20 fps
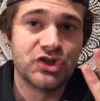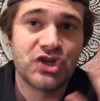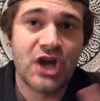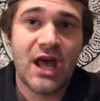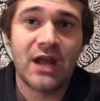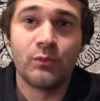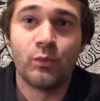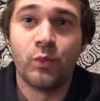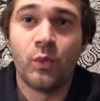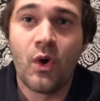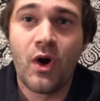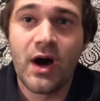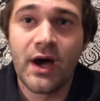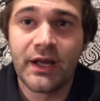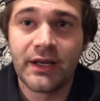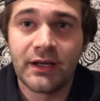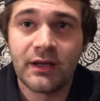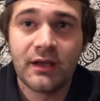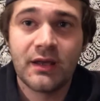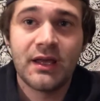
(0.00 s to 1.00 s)
Gen
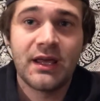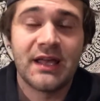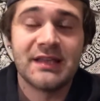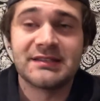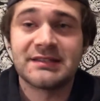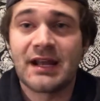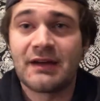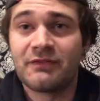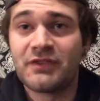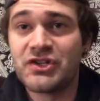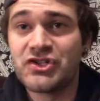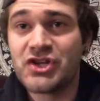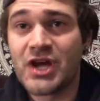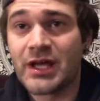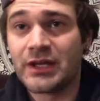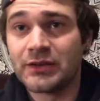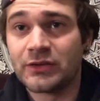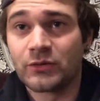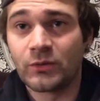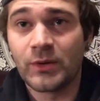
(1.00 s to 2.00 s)
1 instead of the
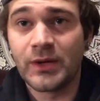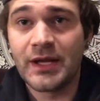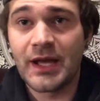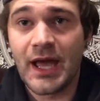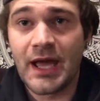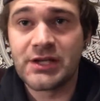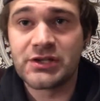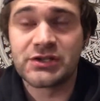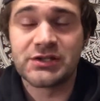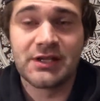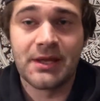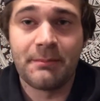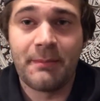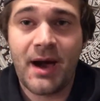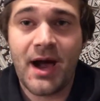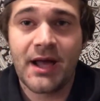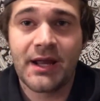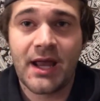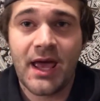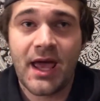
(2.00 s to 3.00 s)
Gen 3 engine that
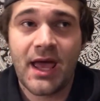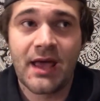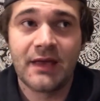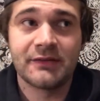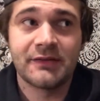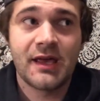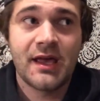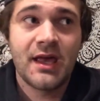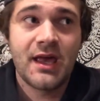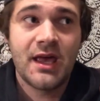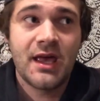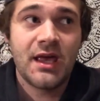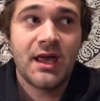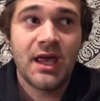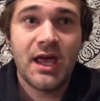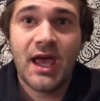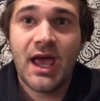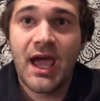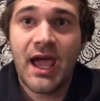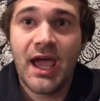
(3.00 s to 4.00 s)
mine has.
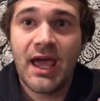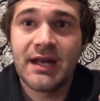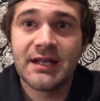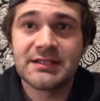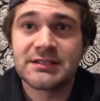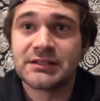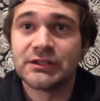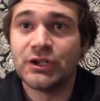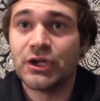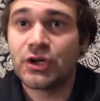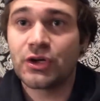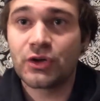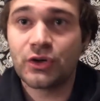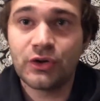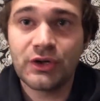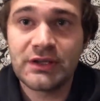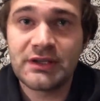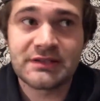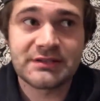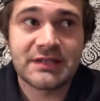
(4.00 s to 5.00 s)
And it's
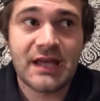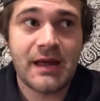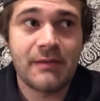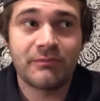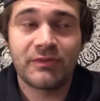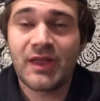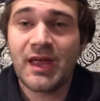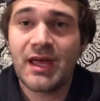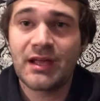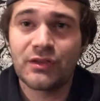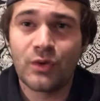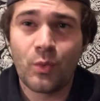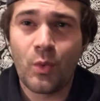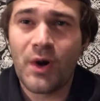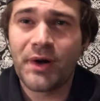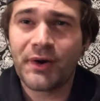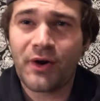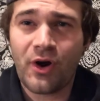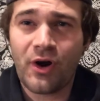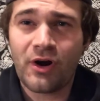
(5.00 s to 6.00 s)
literally the same thing. The
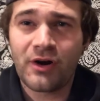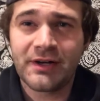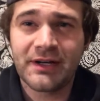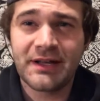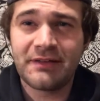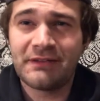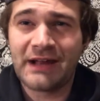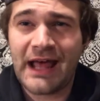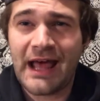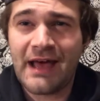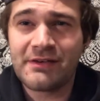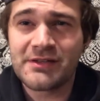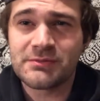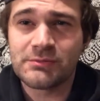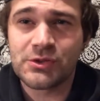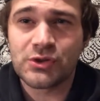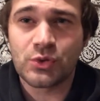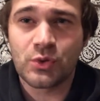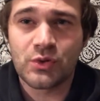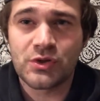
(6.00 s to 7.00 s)
one car didn't even have as
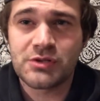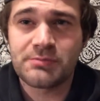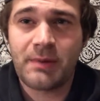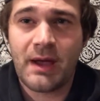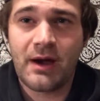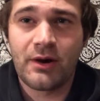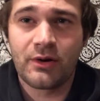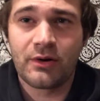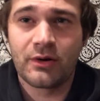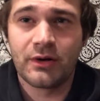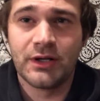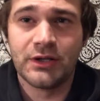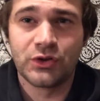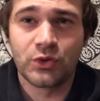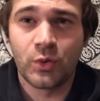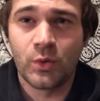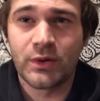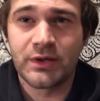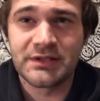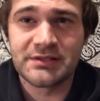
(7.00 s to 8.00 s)
much horsepower and
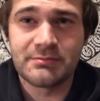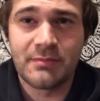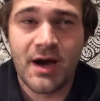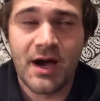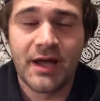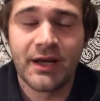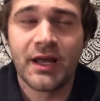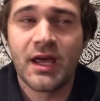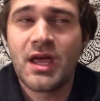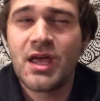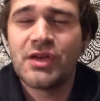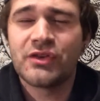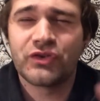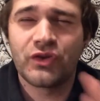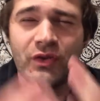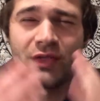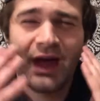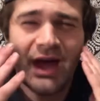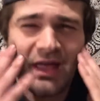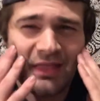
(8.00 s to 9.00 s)
torque as mine.
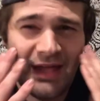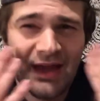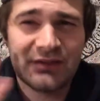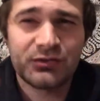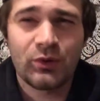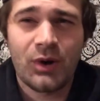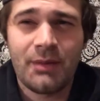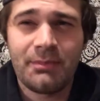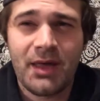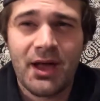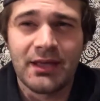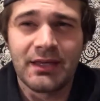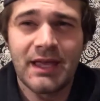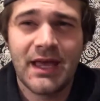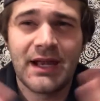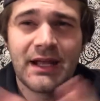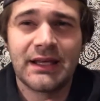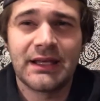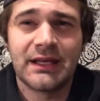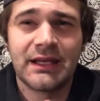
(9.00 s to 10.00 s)
So that's what I'm not
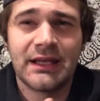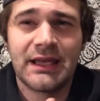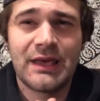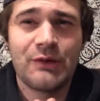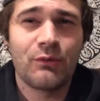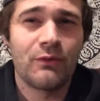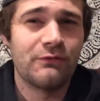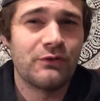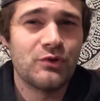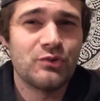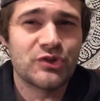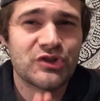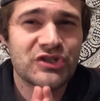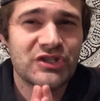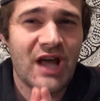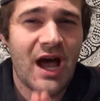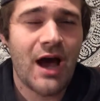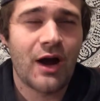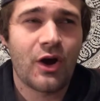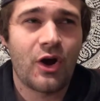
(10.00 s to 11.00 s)
getting. He reviews
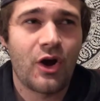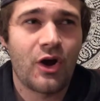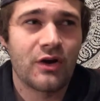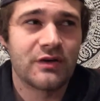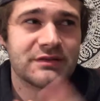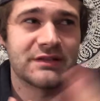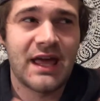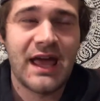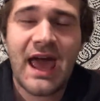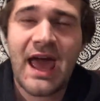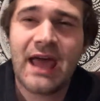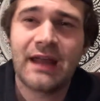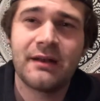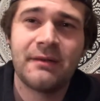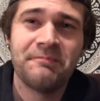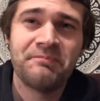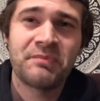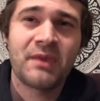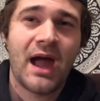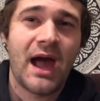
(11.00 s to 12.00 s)
stock cars. They had,
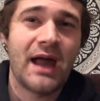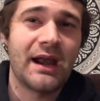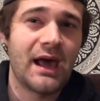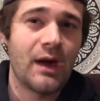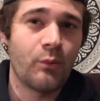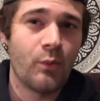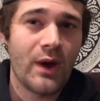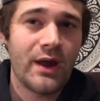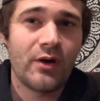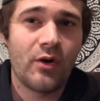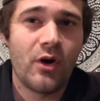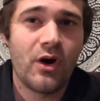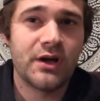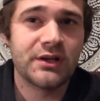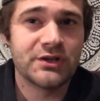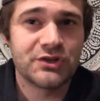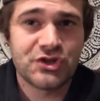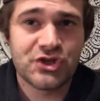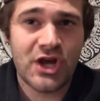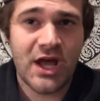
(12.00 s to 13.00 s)
and I went on
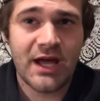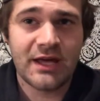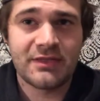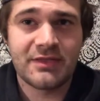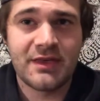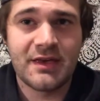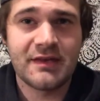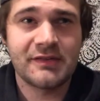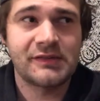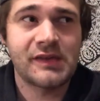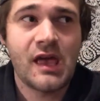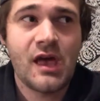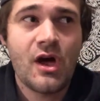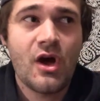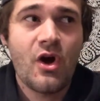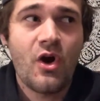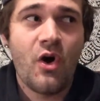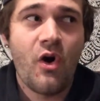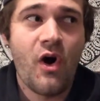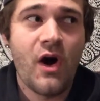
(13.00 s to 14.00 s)
to check this,
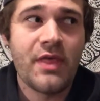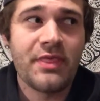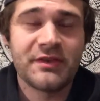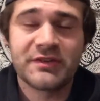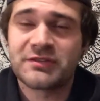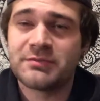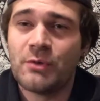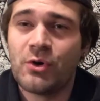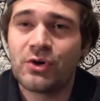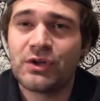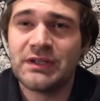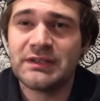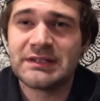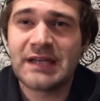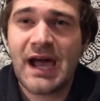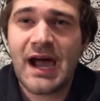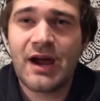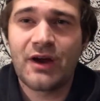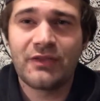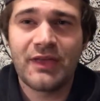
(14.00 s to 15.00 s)
on the Smoking
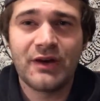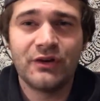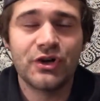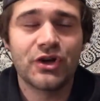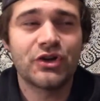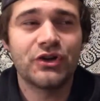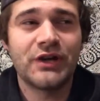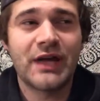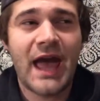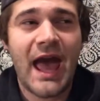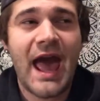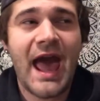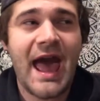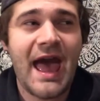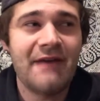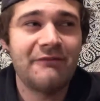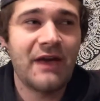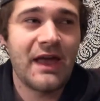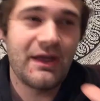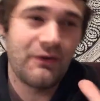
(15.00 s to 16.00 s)
Tire, they literally
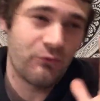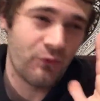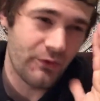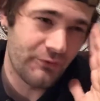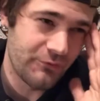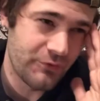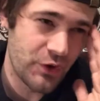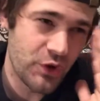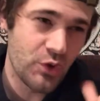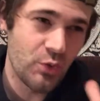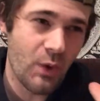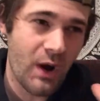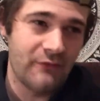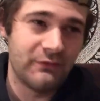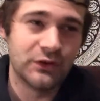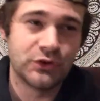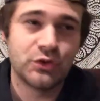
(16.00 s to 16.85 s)
have a review of a